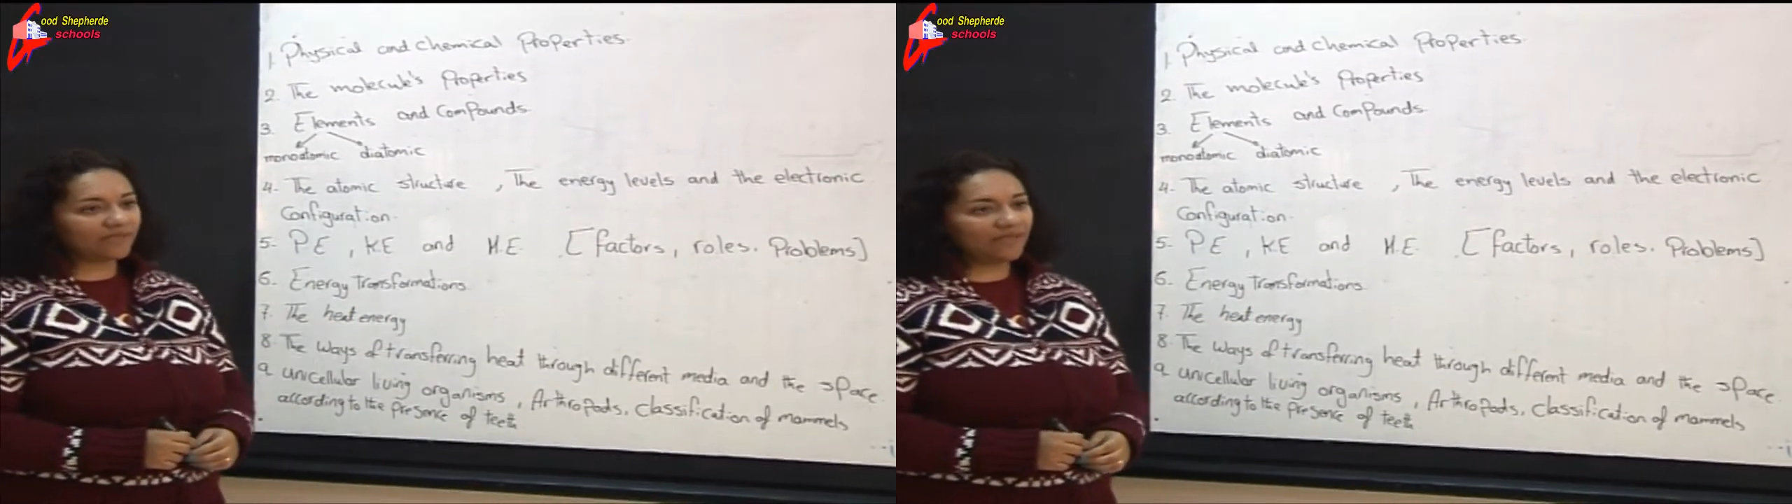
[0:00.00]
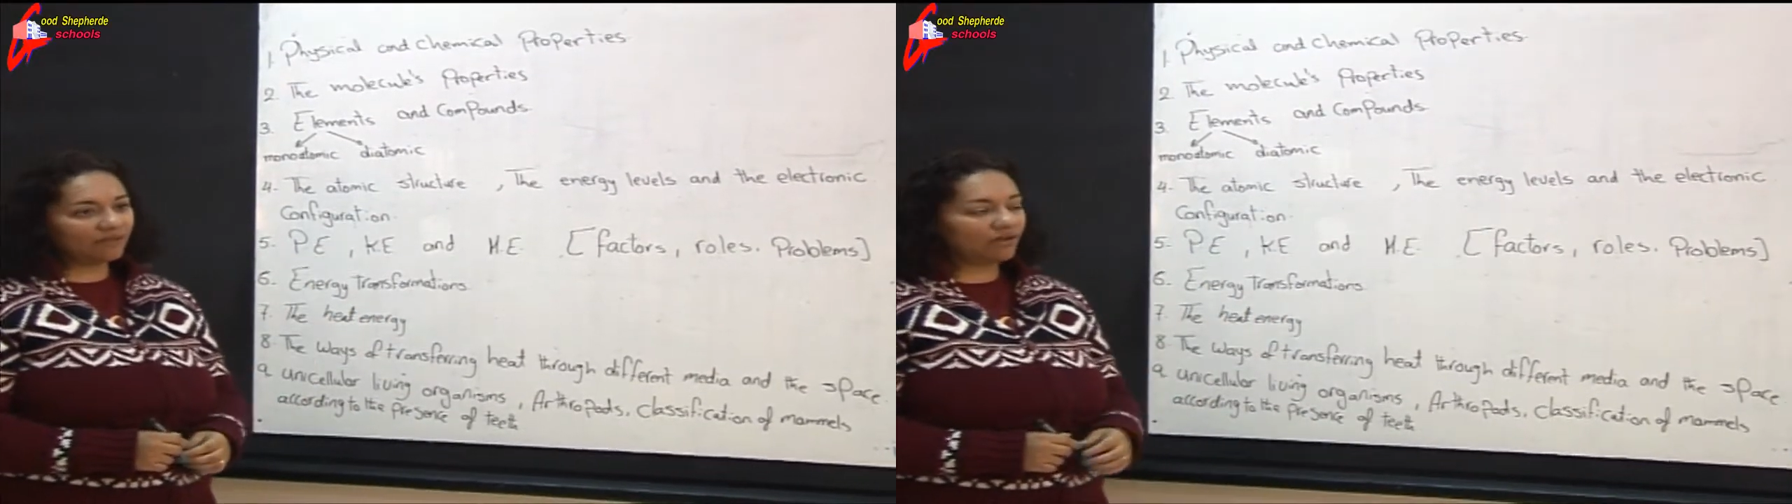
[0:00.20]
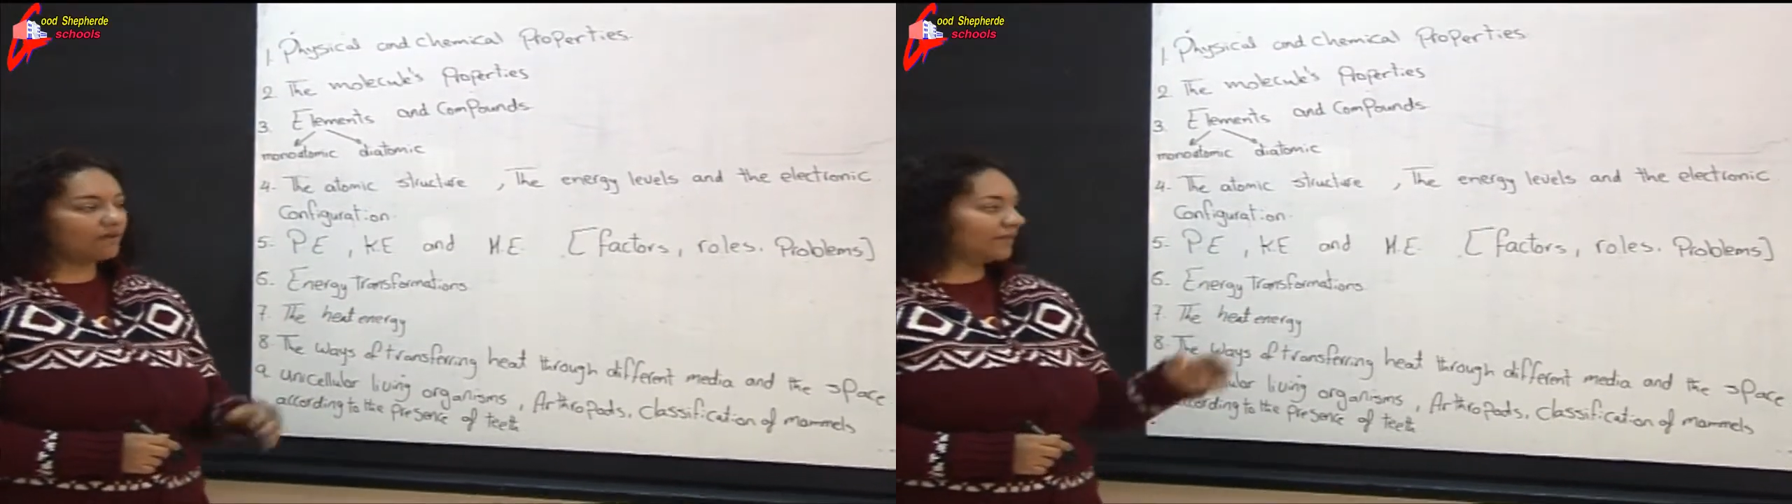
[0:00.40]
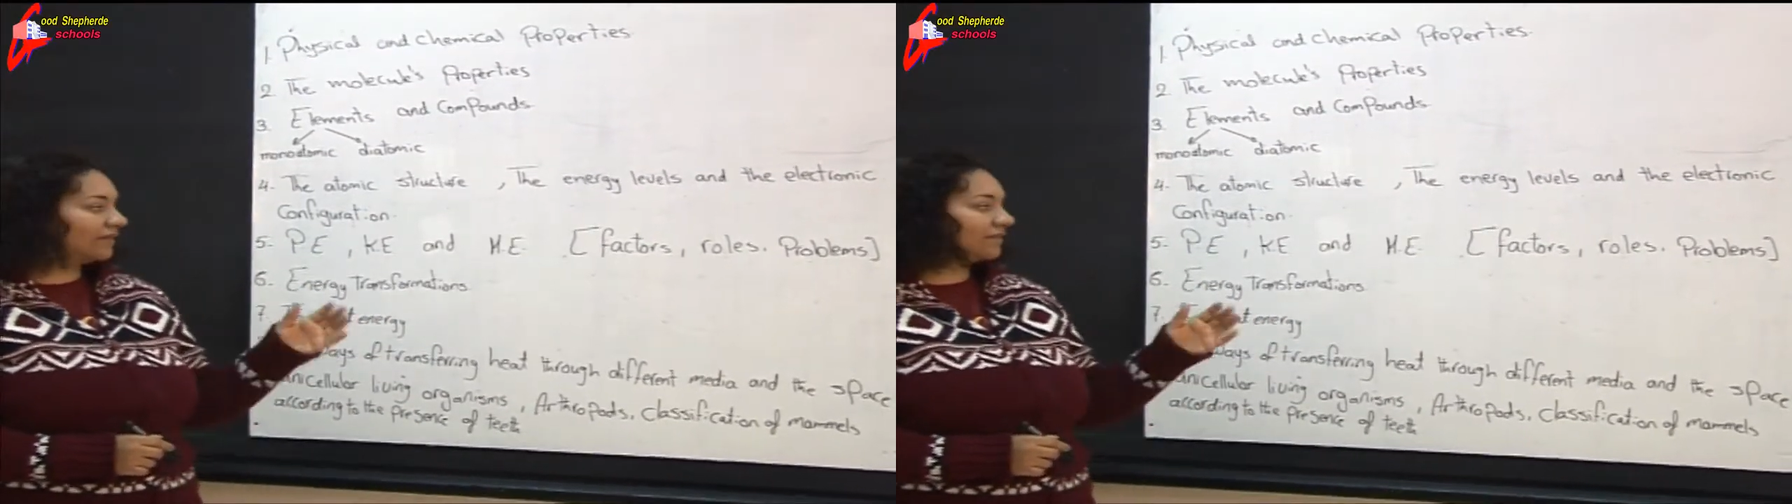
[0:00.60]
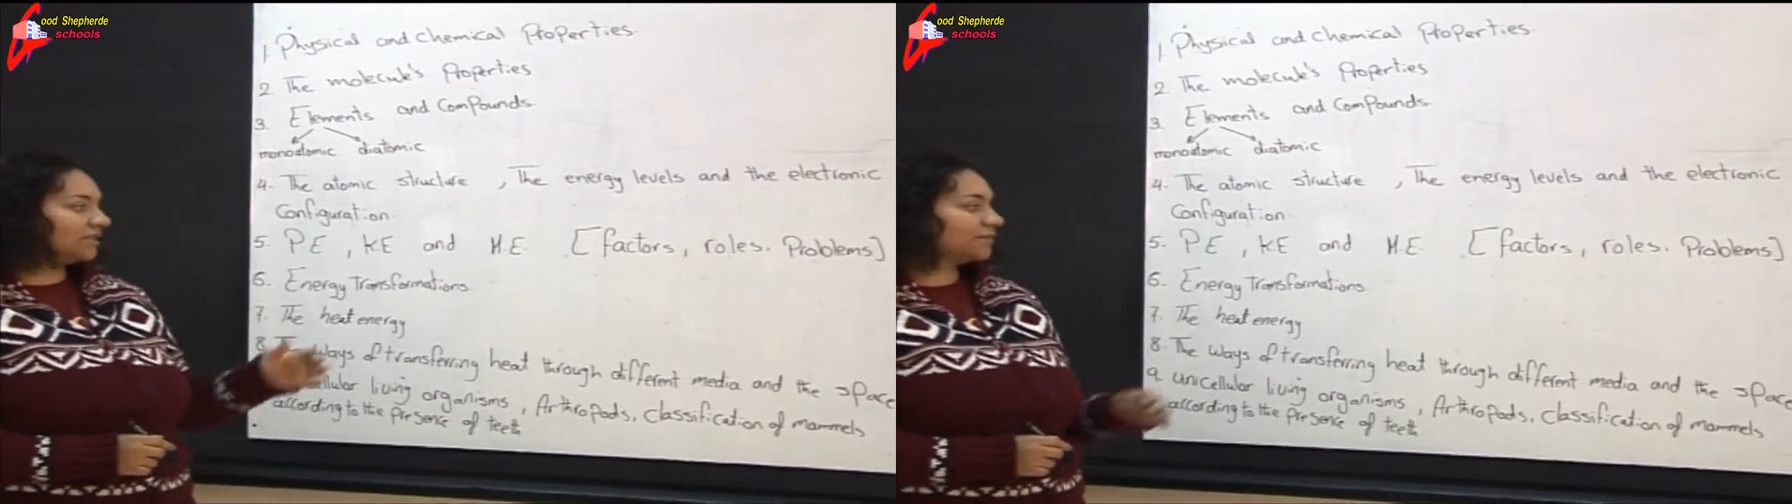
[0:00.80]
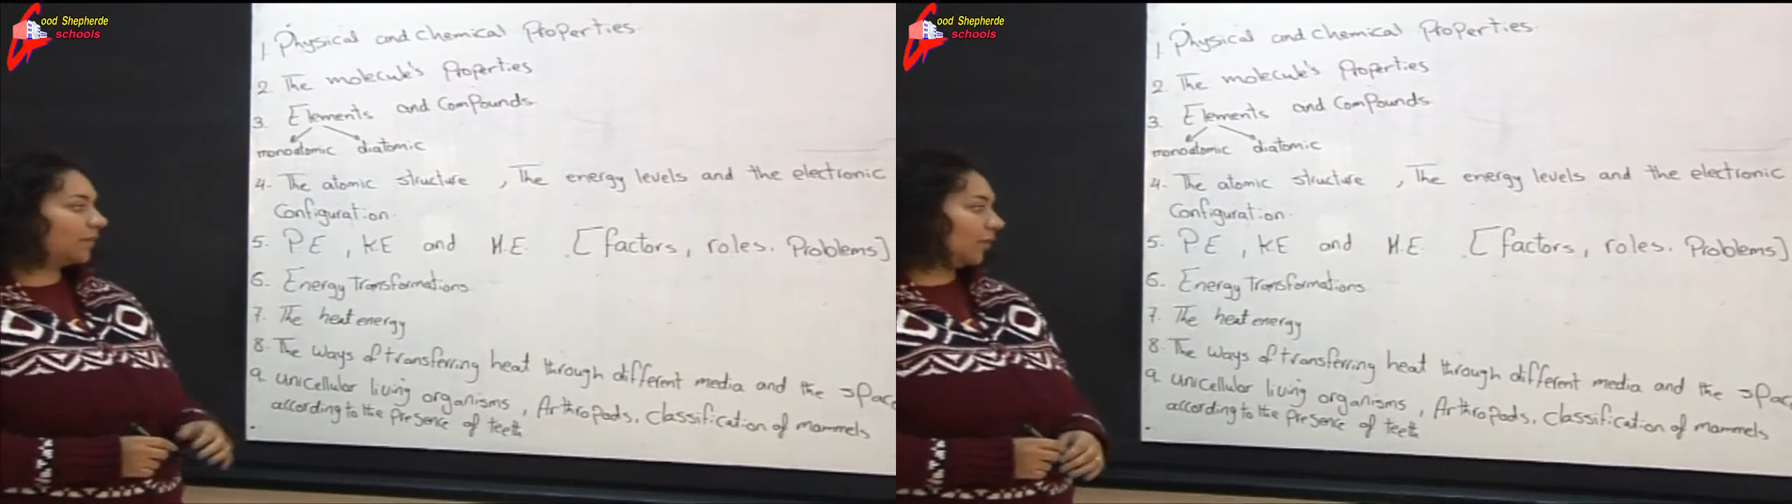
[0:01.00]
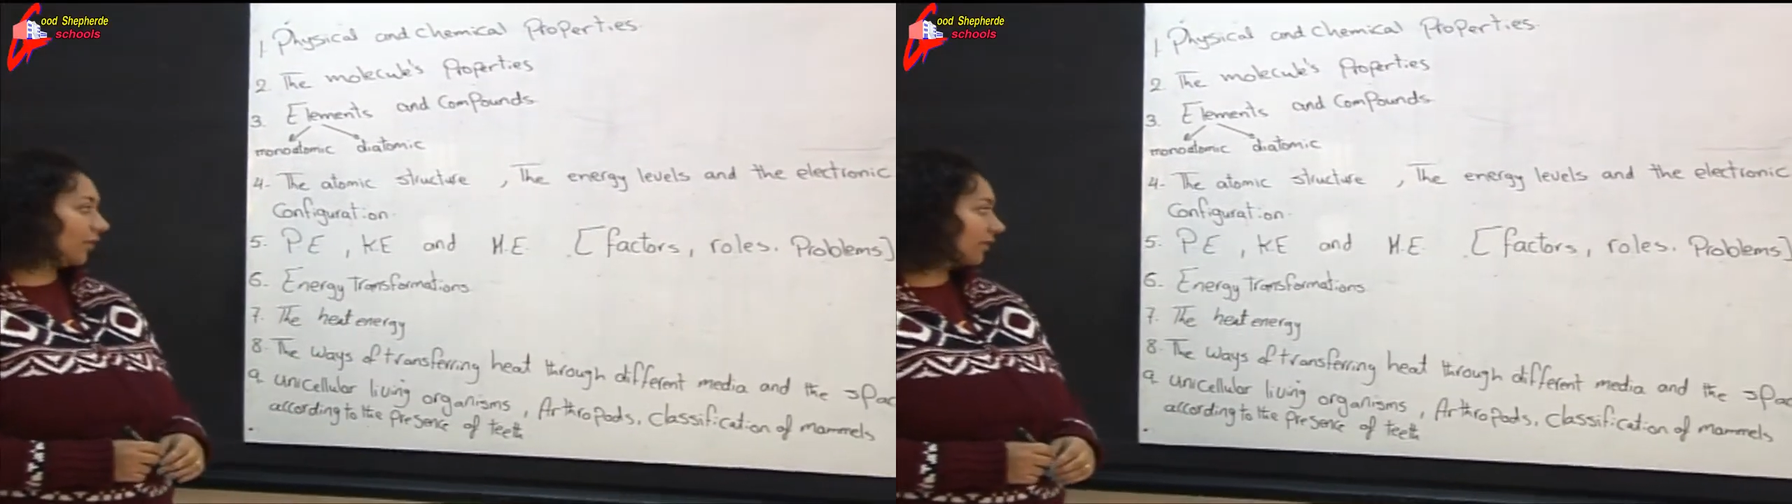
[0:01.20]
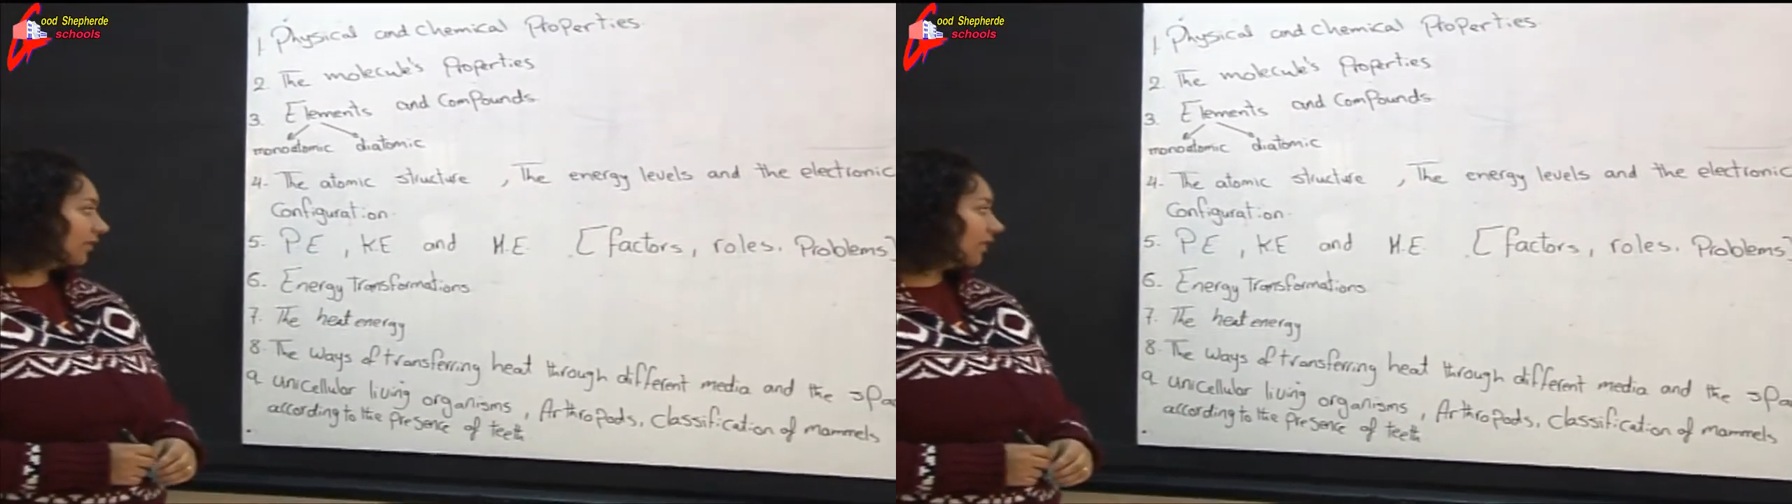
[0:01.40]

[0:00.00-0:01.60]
can come in this part.